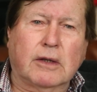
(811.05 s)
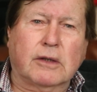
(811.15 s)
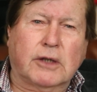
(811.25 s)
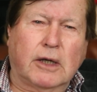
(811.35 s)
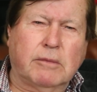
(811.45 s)

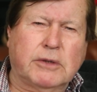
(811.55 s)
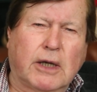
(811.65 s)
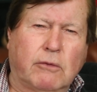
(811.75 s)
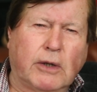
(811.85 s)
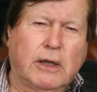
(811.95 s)
Seems
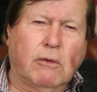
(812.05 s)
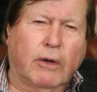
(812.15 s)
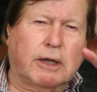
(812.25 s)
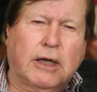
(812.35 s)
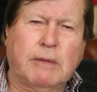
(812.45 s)
they really
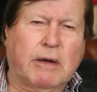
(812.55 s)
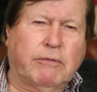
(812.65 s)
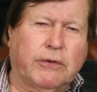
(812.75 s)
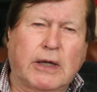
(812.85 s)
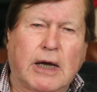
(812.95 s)
want to keep
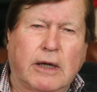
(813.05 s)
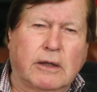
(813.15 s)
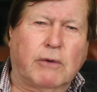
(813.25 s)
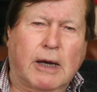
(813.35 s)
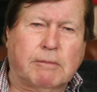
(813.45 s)
everything
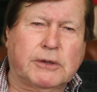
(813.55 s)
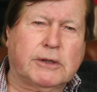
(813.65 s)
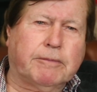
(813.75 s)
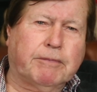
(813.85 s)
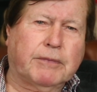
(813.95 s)
under
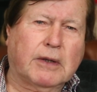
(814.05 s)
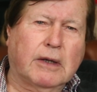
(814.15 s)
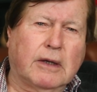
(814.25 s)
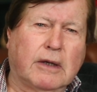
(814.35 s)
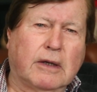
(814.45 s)
wraps.
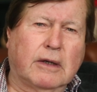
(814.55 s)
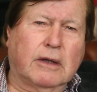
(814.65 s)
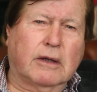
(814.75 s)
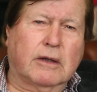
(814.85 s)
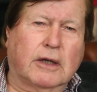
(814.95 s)

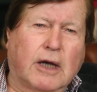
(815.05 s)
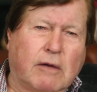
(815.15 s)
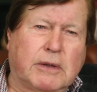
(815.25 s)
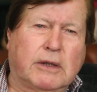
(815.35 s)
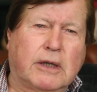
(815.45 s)
The
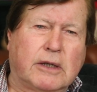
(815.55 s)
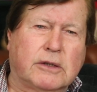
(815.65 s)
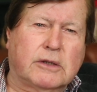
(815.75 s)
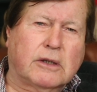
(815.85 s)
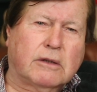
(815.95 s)
government
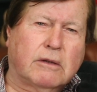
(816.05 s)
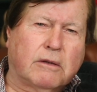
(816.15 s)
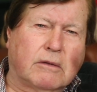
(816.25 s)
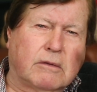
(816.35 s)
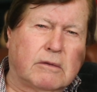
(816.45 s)
is
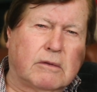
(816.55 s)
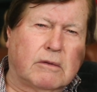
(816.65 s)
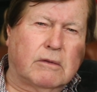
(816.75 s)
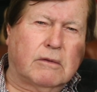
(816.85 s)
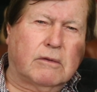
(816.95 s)

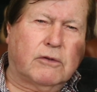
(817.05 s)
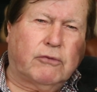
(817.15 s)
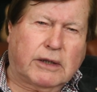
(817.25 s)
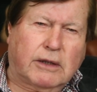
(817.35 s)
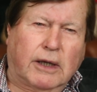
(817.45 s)

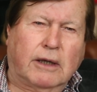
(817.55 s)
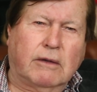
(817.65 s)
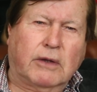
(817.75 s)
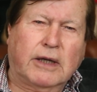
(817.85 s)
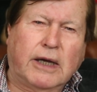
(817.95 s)

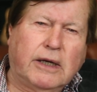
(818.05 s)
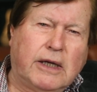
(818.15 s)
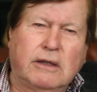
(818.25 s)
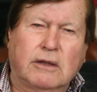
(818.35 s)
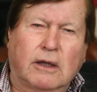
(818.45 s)
threatening that
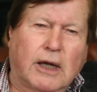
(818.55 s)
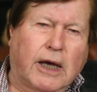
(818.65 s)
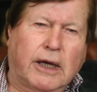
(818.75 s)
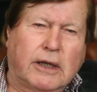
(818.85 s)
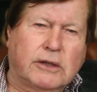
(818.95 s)
any
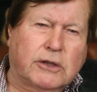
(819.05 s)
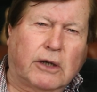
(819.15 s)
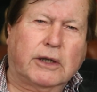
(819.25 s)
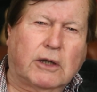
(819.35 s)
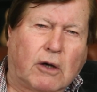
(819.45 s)
delay is
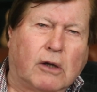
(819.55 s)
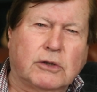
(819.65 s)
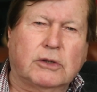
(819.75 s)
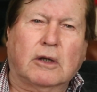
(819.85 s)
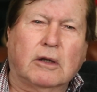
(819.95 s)
going to
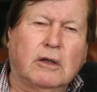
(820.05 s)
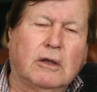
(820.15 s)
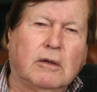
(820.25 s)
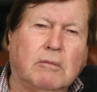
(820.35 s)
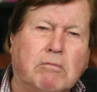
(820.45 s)
cost
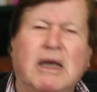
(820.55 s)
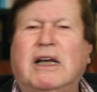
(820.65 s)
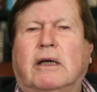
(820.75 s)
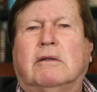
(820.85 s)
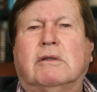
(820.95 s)

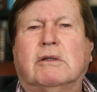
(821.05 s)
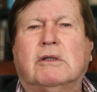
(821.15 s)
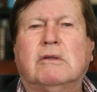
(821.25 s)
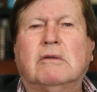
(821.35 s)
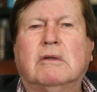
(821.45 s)

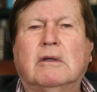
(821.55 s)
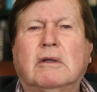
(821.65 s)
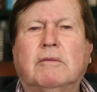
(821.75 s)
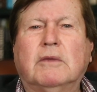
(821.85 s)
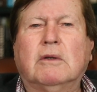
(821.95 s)
millions.
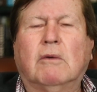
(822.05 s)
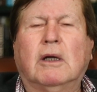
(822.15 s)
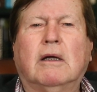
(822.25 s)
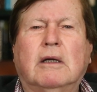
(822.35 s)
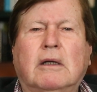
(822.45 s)

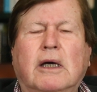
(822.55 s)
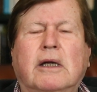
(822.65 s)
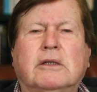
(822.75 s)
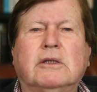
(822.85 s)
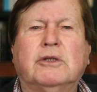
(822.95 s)
Well,
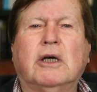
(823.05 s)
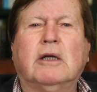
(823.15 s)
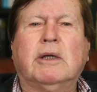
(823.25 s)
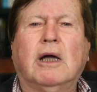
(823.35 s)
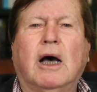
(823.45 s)
ladies and
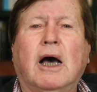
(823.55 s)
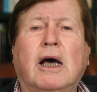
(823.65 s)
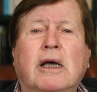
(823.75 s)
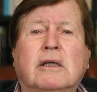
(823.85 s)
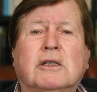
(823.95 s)
gentlemen,
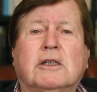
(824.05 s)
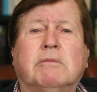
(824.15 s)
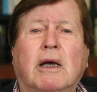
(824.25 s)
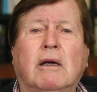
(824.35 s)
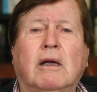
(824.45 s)
I
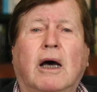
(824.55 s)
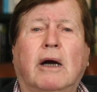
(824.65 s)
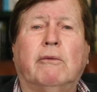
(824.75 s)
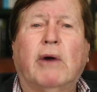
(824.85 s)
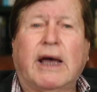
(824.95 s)
smell
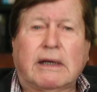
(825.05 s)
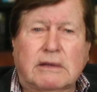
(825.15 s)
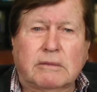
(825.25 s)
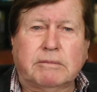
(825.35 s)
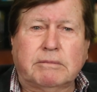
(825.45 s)
a rat.